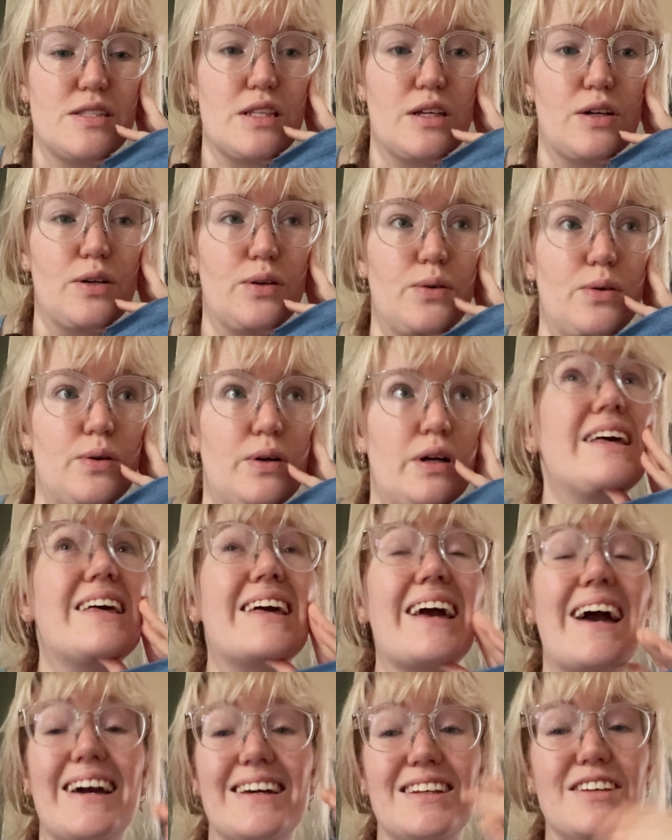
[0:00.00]
though, it
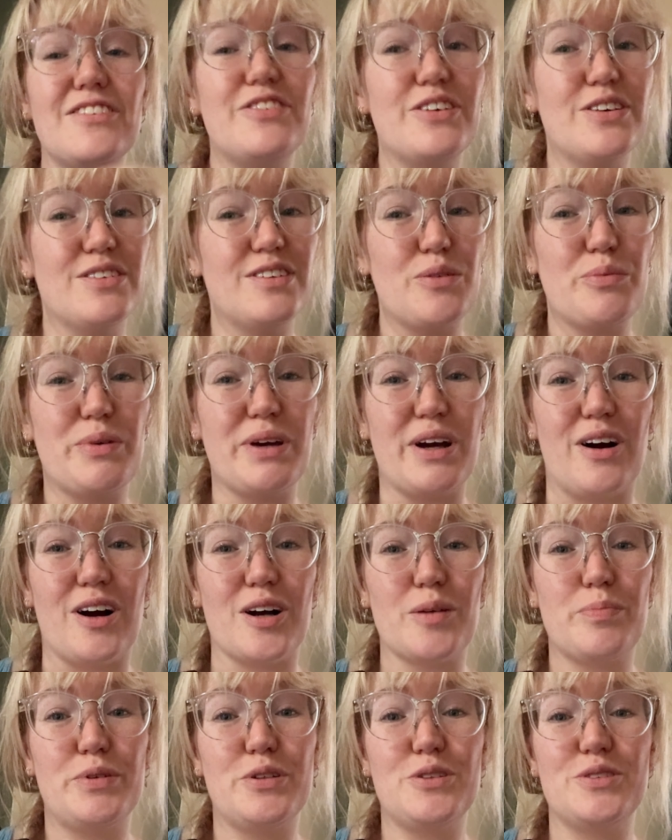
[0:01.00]
kind of feels like we
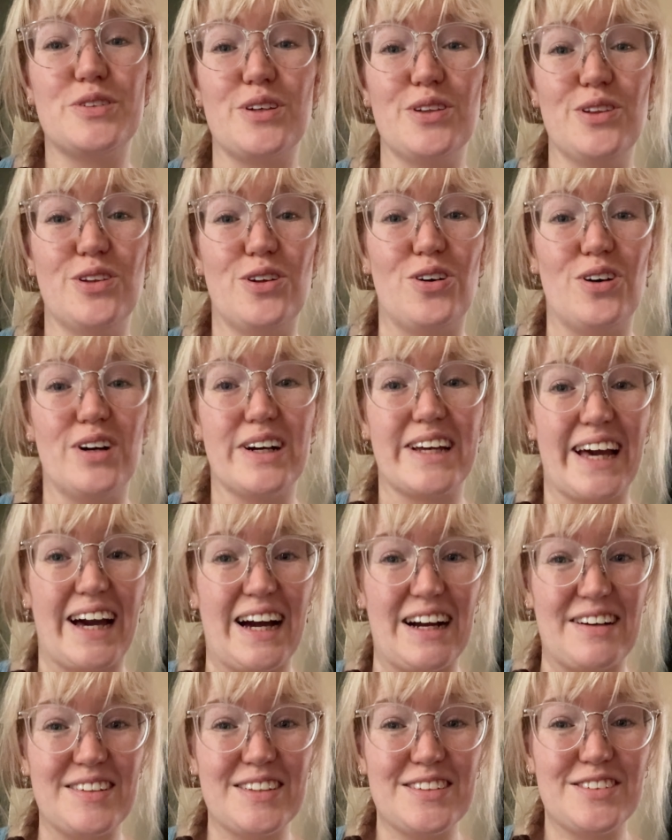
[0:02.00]
are pulling a lot of
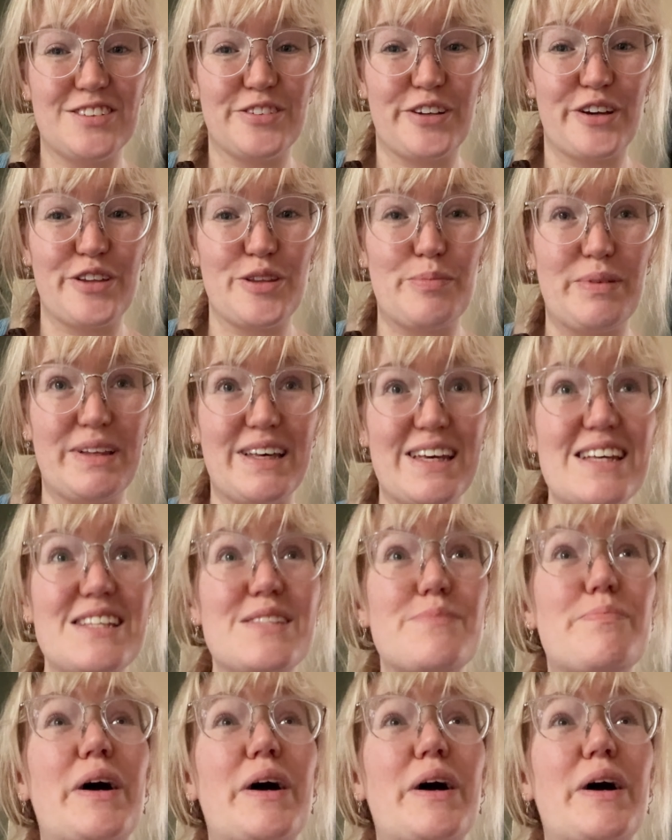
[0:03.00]
character out of the place,